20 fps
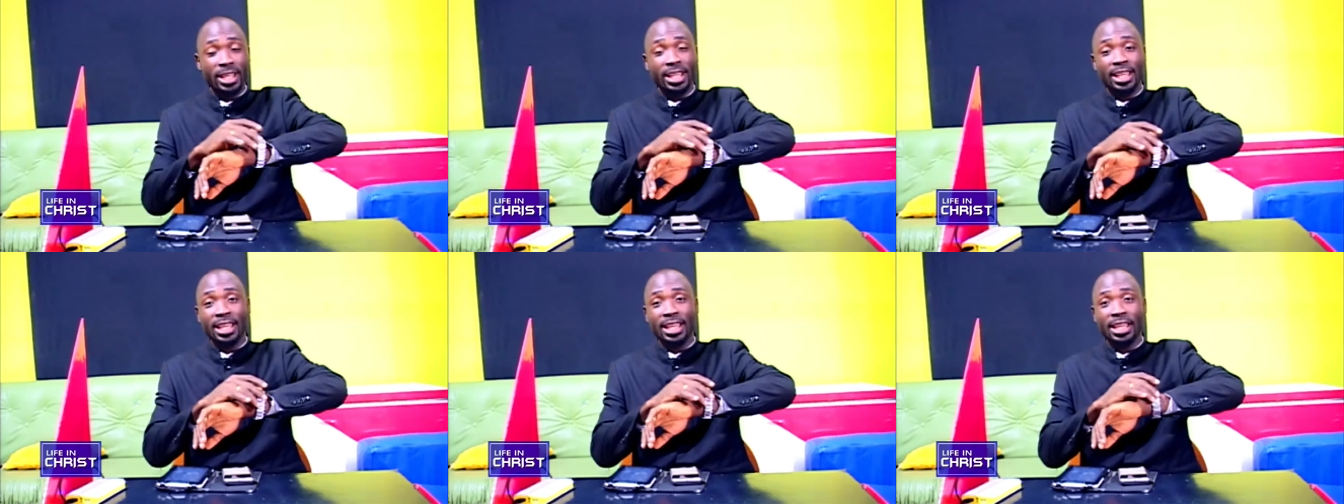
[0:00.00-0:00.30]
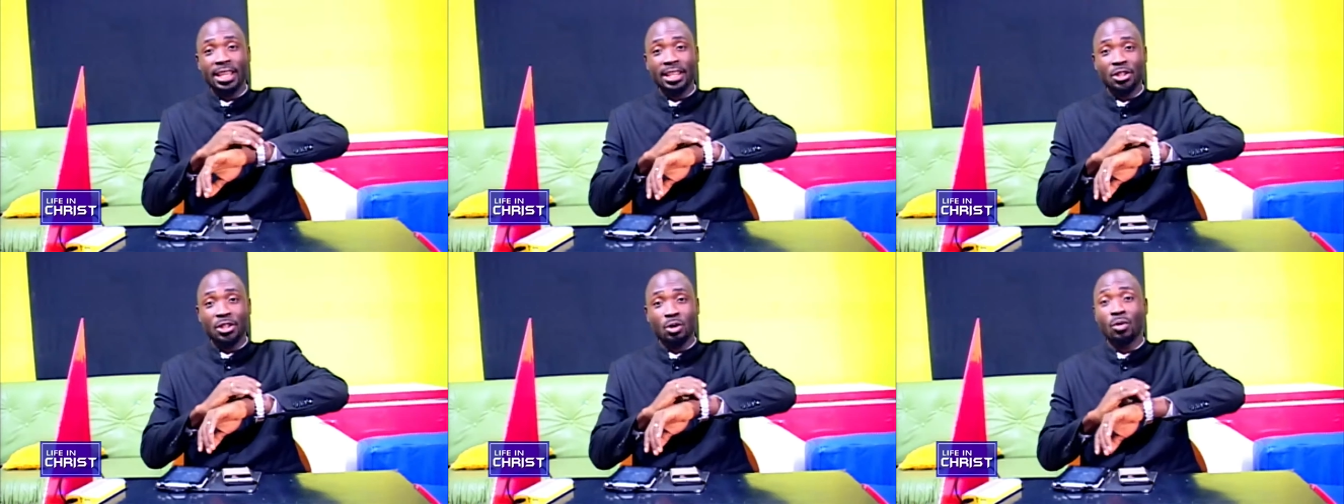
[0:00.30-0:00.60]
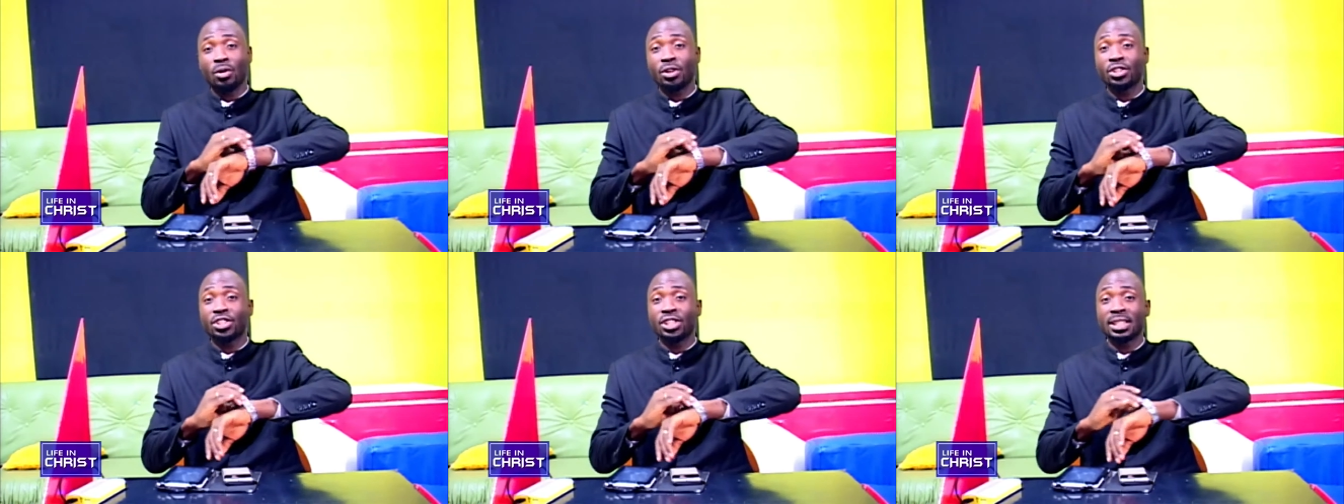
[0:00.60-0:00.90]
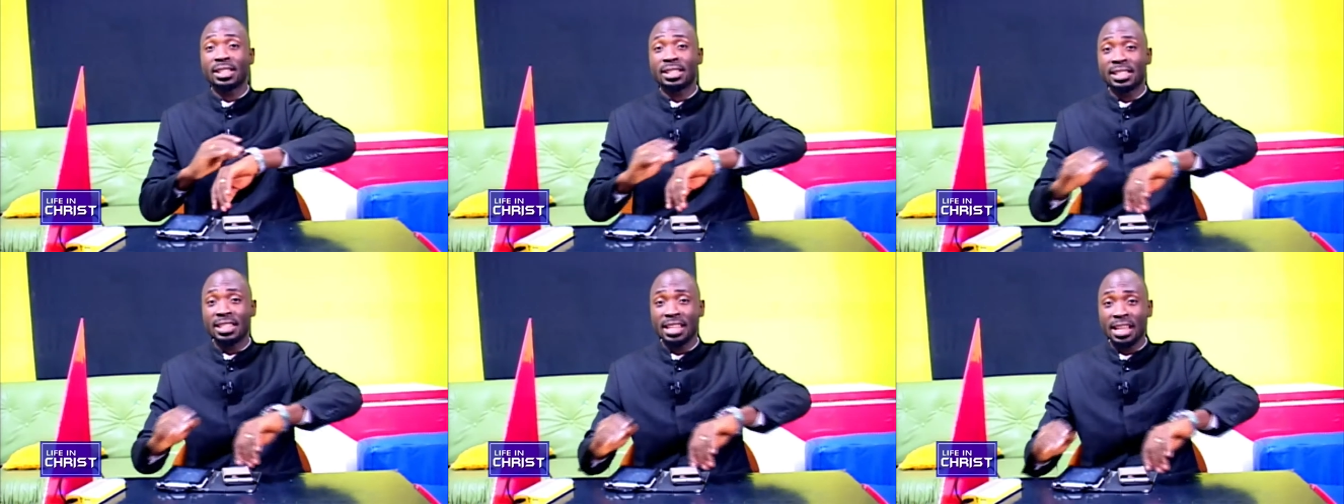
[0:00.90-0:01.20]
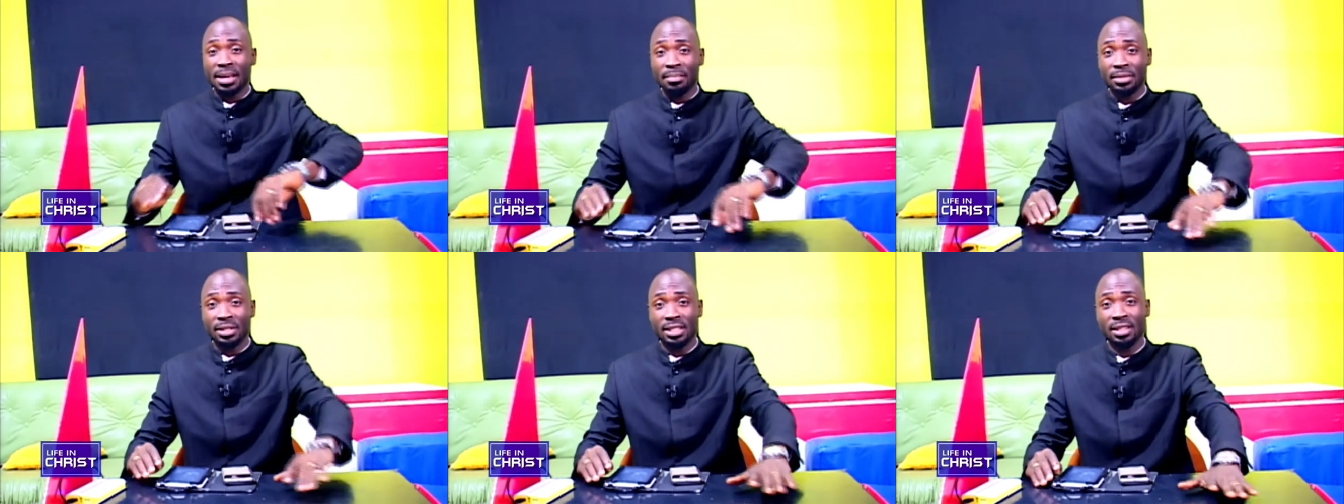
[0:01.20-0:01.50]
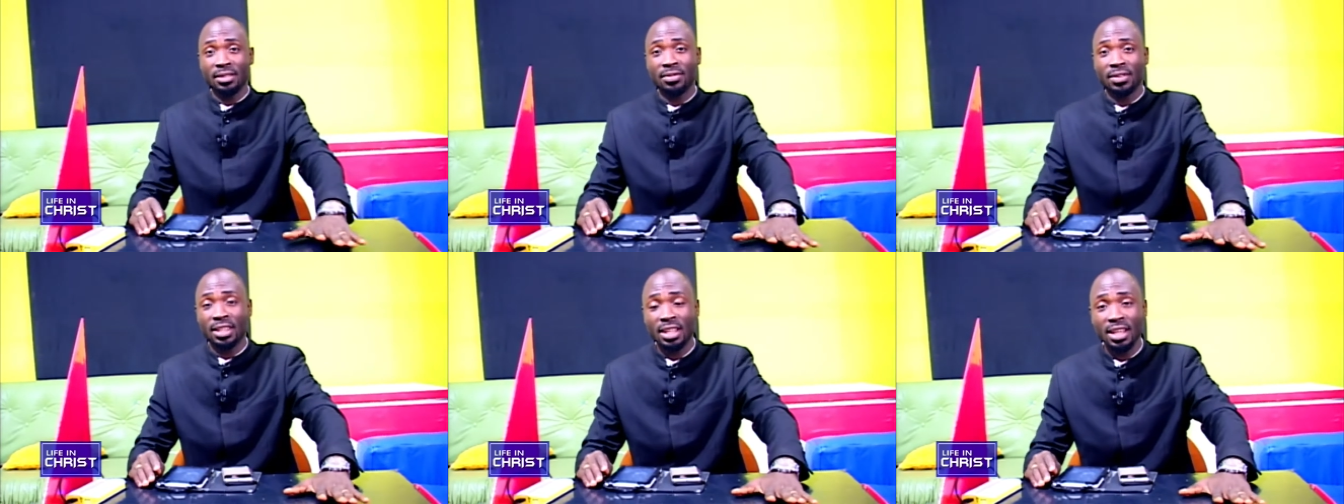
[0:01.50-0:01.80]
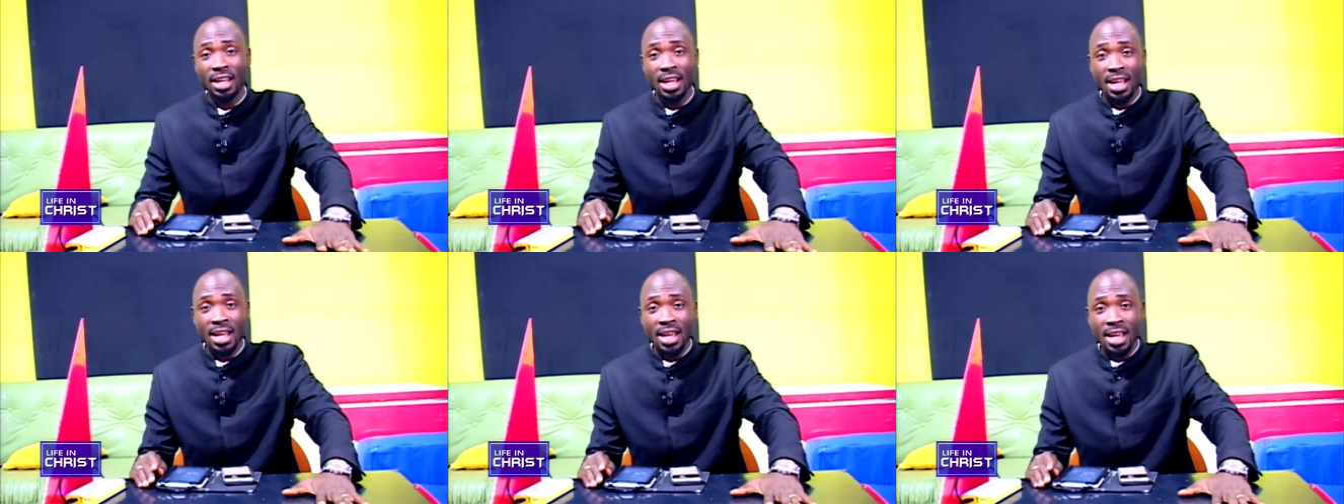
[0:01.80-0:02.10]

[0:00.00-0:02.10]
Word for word: You are watching CMTV